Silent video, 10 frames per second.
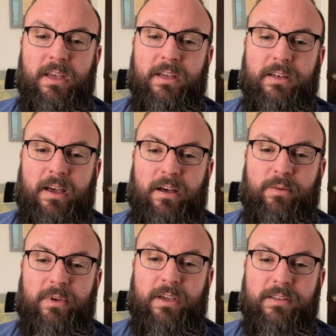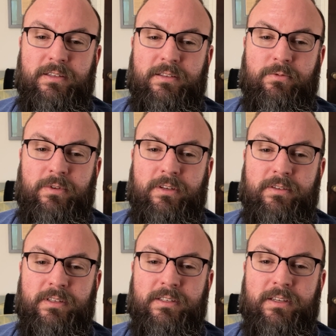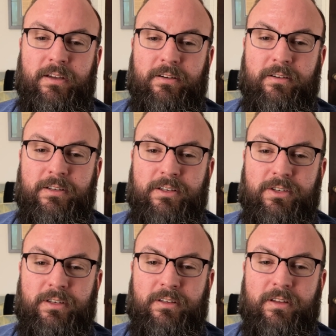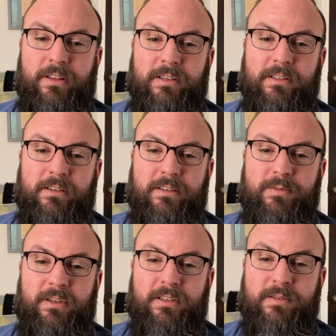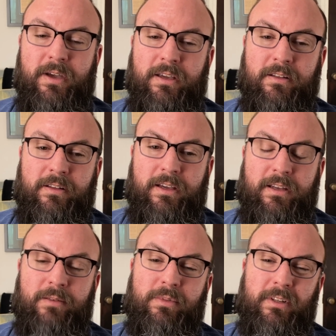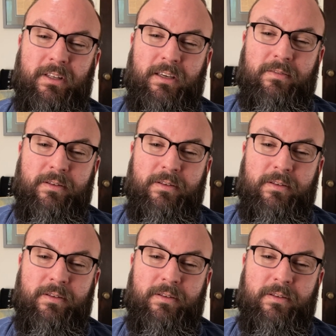Now, because it's a Windows Insider Edition, this leads me to speculate and believe that